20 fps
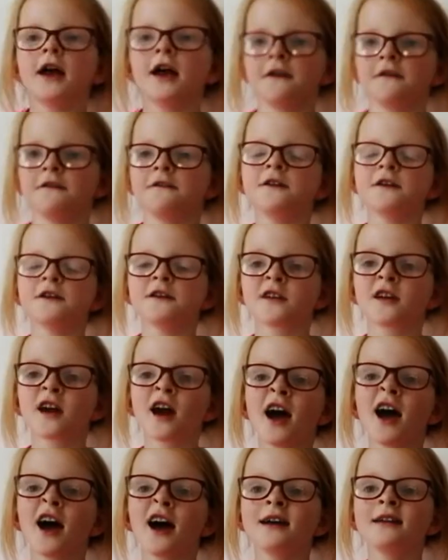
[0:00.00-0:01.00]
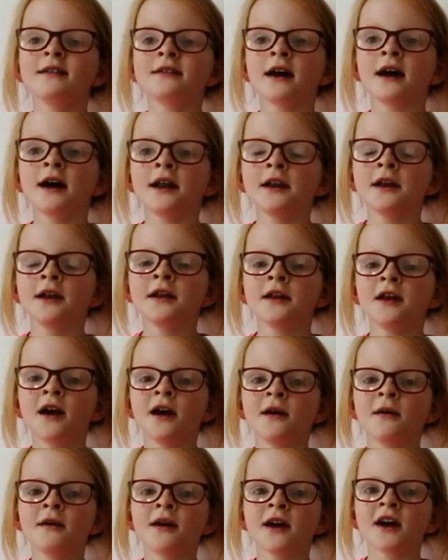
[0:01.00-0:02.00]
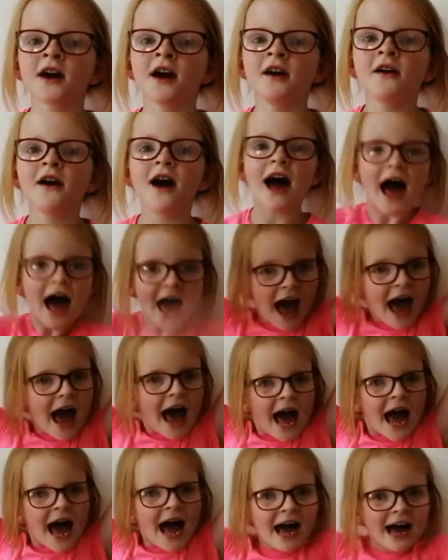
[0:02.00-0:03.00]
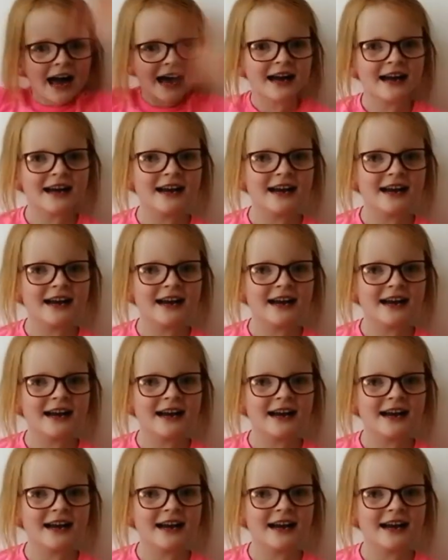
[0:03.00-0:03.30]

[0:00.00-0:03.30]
If you're scared and you know it, go ah!